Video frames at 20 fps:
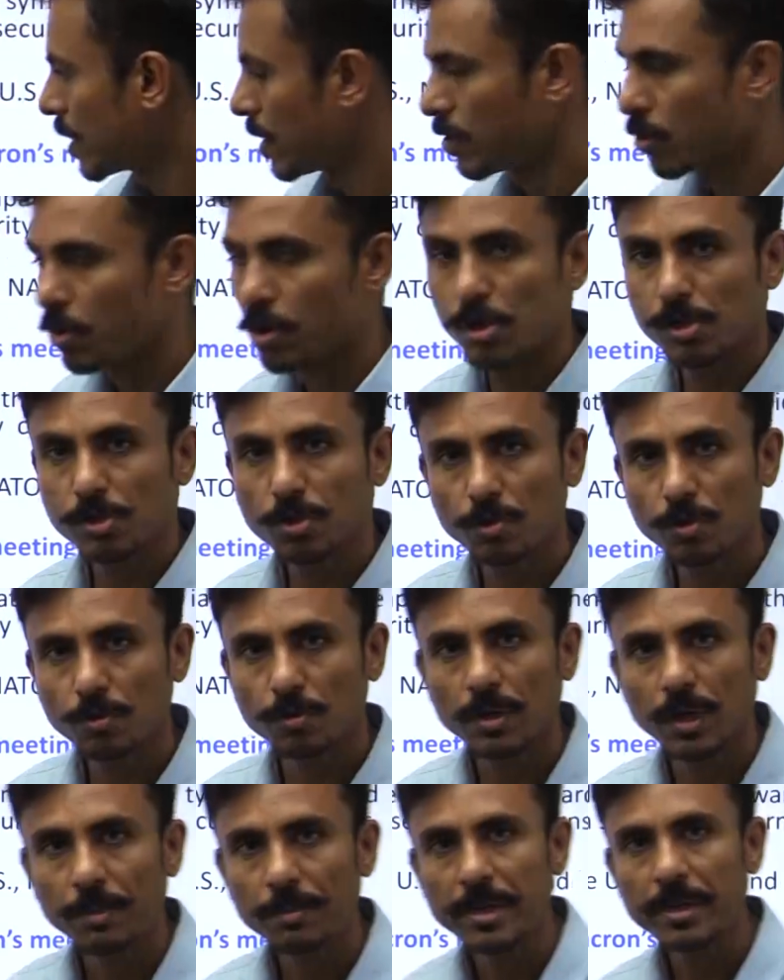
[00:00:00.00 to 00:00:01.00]

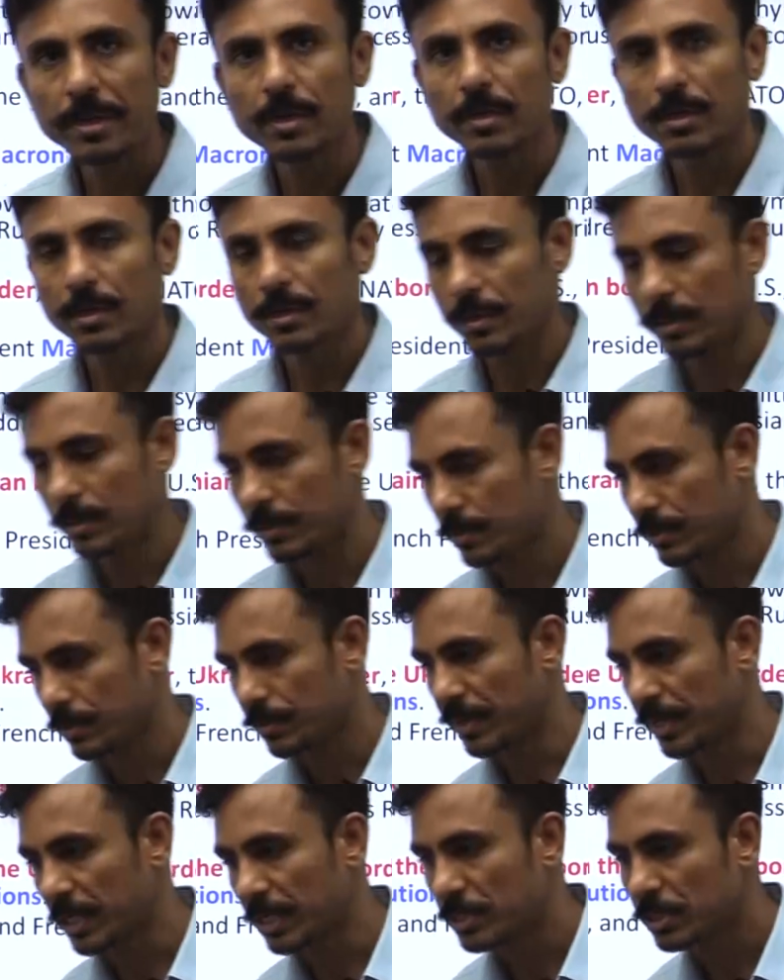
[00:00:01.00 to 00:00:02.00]
Although
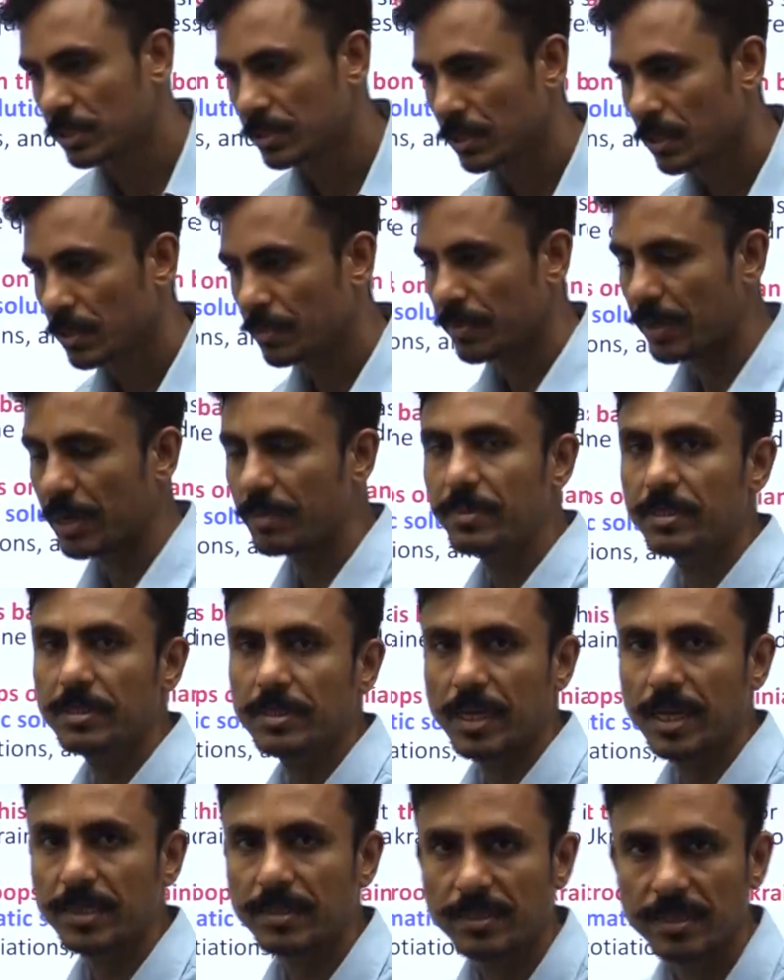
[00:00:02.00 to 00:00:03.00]
British Prime
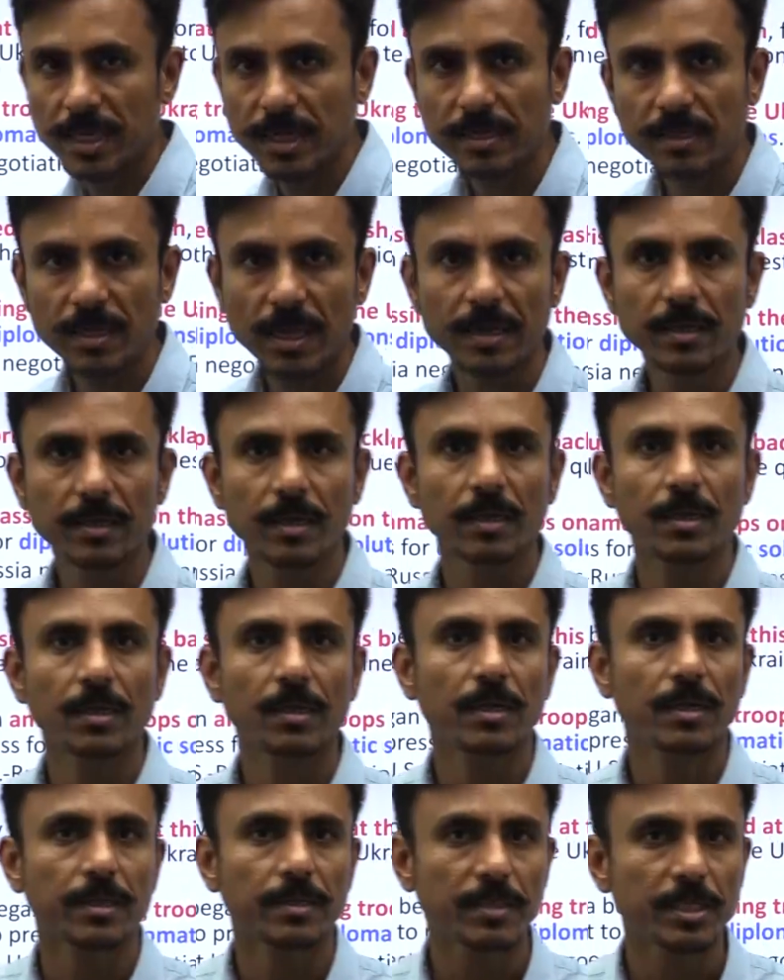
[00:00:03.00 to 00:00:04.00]
Minister has said that
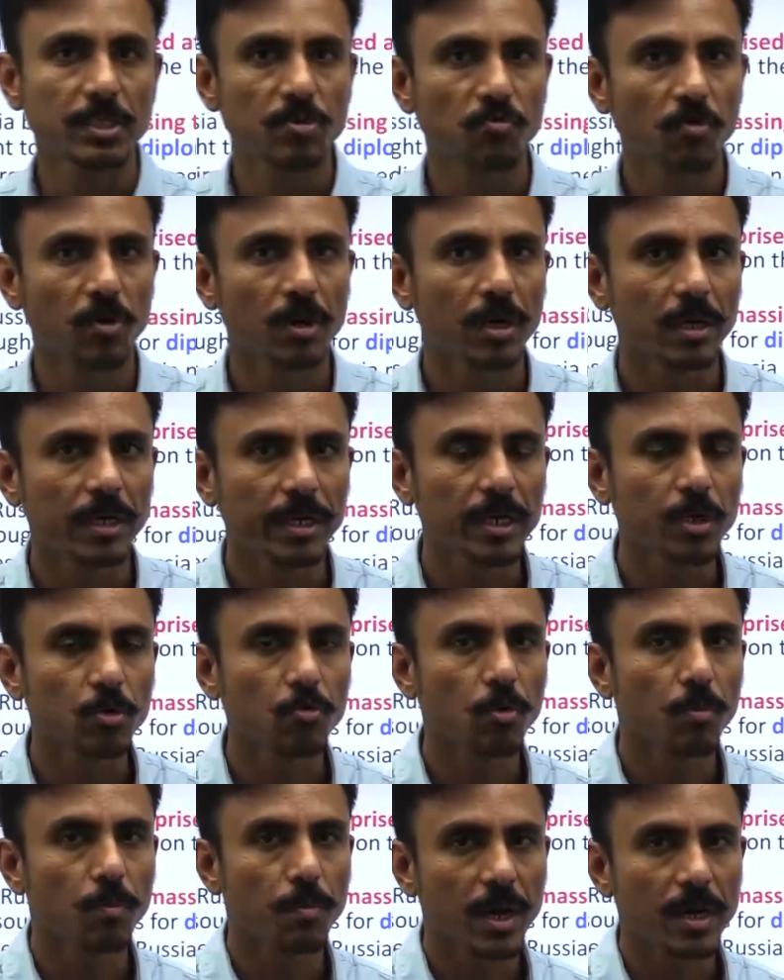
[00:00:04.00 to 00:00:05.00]
this would lead
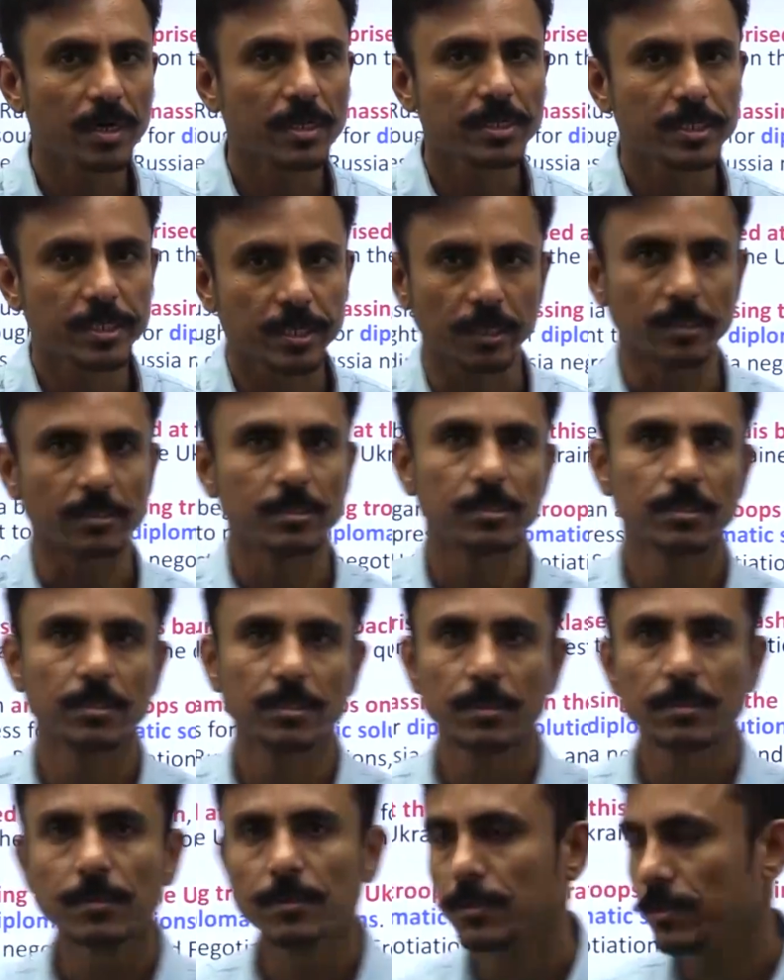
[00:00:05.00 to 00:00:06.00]
to a bloodshed,
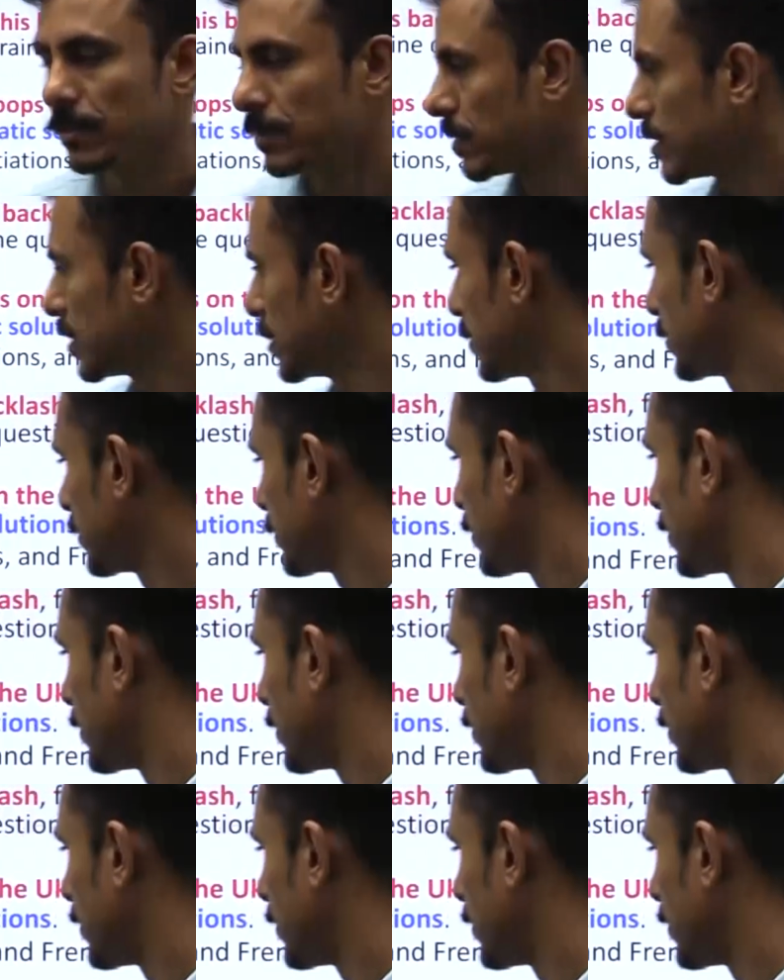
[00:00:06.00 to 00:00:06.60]
right?